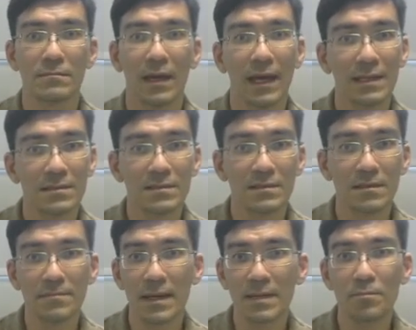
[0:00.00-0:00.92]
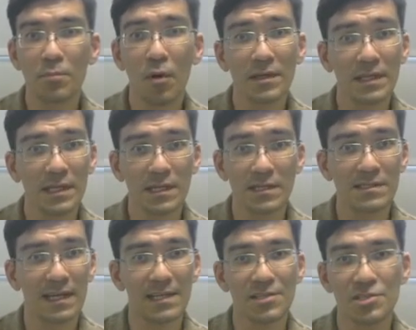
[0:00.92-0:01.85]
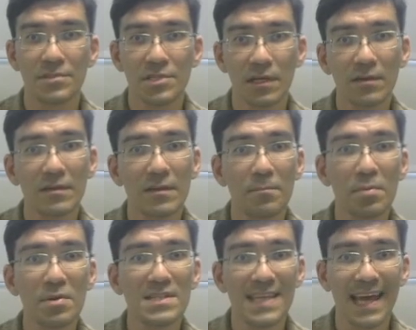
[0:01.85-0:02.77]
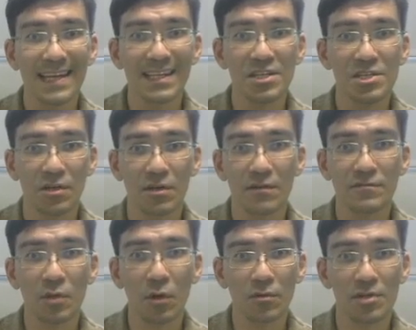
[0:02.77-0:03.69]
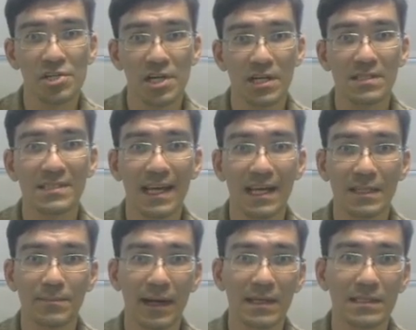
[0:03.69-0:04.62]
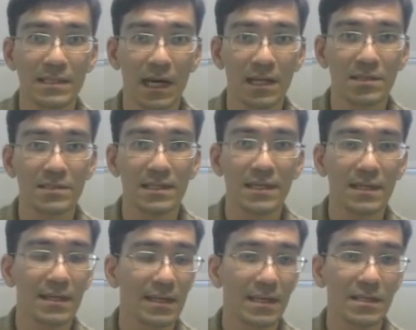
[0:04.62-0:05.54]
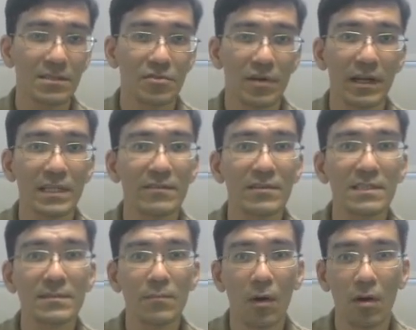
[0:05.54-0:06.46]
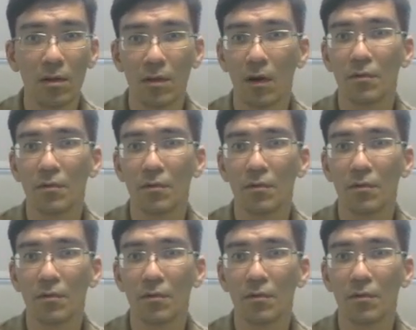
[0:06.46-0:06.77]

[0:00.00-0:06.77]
Hence, the main point here is that generally the percentage of total shares held by insiders is relatively small,